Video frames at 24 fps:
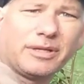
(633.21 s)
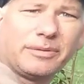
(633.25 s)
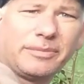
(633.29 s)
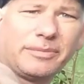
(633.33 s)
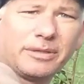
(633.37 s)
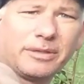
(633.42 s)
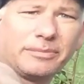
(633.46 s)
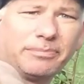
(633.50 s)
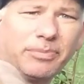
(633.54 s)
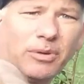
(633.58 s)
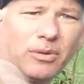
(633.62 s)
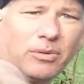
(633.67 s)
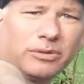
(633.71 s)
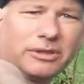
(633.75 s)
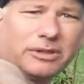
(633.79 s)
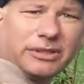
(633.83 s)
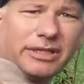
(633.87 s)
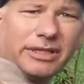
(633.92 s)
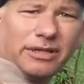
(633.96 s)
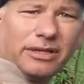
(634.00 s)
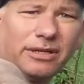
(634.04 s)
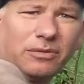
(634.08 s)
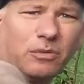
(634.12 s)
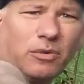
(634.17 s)
millimeter
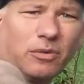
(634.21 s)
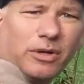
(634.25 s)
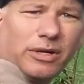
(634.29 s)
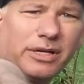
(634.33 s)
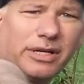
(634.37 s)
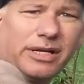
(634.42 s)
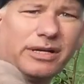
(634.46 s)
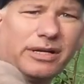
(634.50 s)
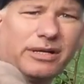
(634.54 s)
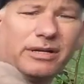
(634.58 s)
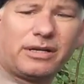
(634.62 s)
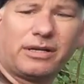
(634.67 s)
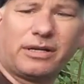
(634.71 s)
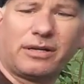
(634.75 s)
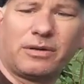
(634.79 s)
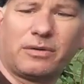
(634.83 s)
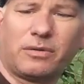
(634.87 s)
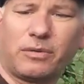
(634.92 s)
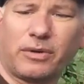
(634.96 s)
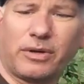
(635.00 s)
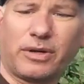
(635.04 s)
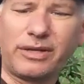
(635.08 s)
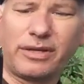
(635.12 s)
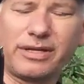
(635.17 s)
bolts here, one here,
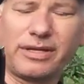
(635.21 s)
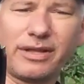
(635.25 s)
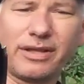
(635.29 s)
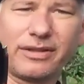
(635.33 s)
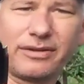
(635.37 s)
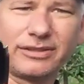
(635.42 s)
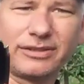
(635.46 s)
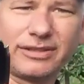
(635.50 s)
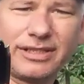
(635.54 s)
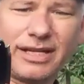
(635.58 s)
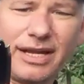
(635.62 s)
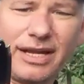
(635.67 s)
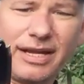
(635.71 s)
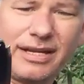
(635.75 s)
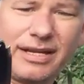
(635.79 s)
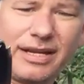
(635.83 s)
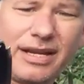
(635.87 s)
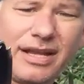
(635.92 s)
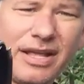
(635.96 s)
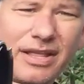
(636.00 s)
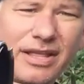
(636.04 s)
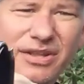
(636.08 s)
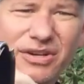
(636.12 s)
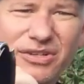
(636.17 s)
one on the other side.
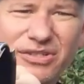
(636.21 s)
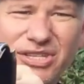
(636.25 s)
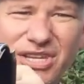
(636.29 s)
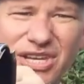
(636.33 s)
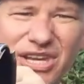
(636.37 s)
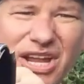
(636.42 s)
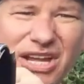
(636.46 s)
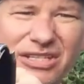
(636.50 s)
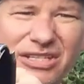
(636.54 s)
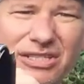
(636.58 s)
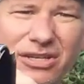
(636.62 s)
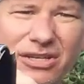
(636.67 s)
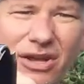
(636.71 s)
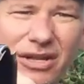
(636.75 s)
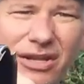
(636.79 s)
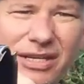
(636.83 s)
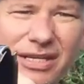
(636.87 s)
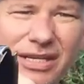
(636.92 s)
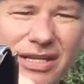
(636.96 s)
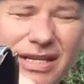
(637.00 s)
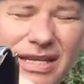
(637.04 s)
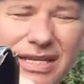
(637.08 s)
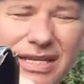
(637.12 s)
There's nuts on